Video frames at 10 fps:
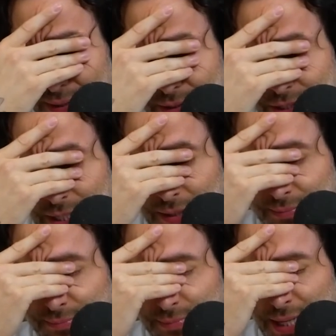legit.
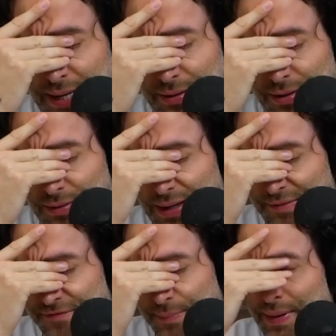I don't know.
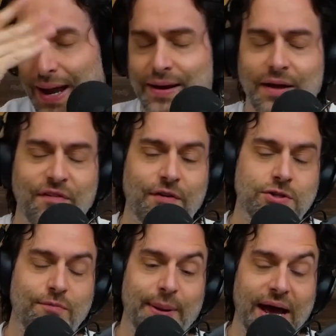I feel, but I felt
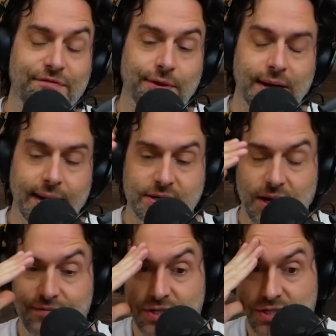so bad for the guy because he
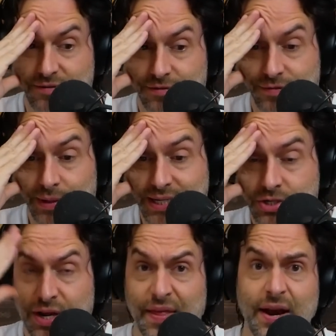obviously suffers from
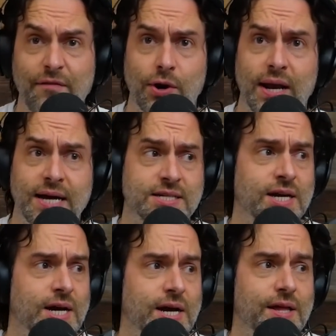addiction. And then I realized,
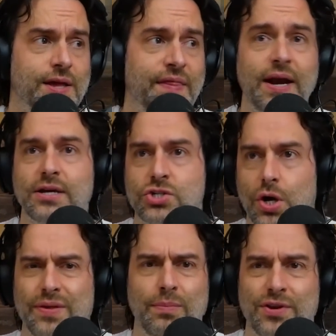and then I
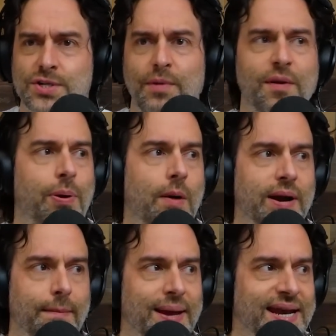saw there's a movie
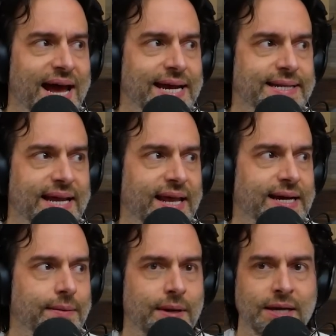Permanent Midnight that
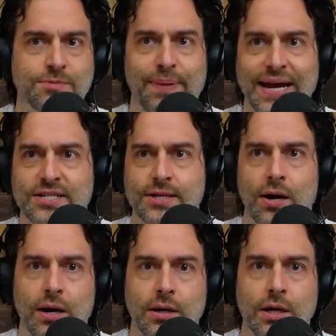like is based
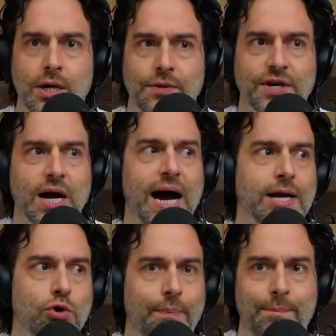on the
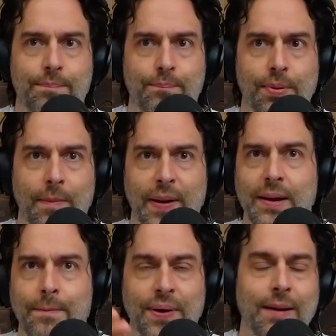guy who
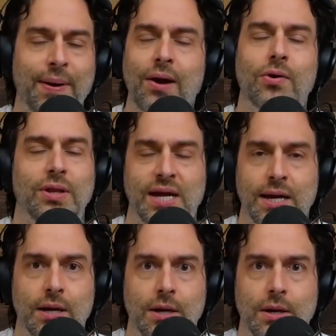
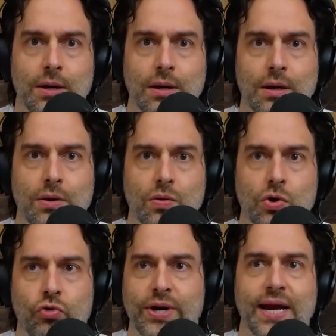apparently
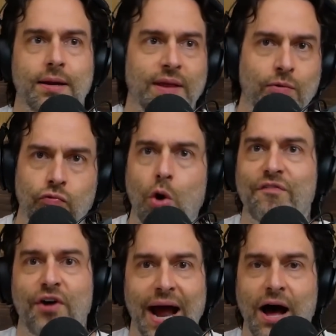
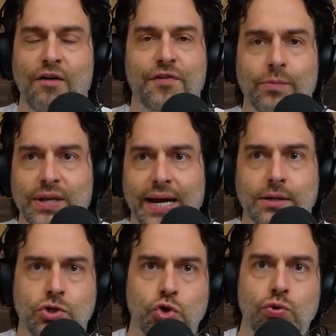wrote for ALF and would
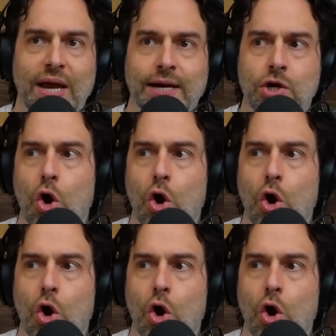like do like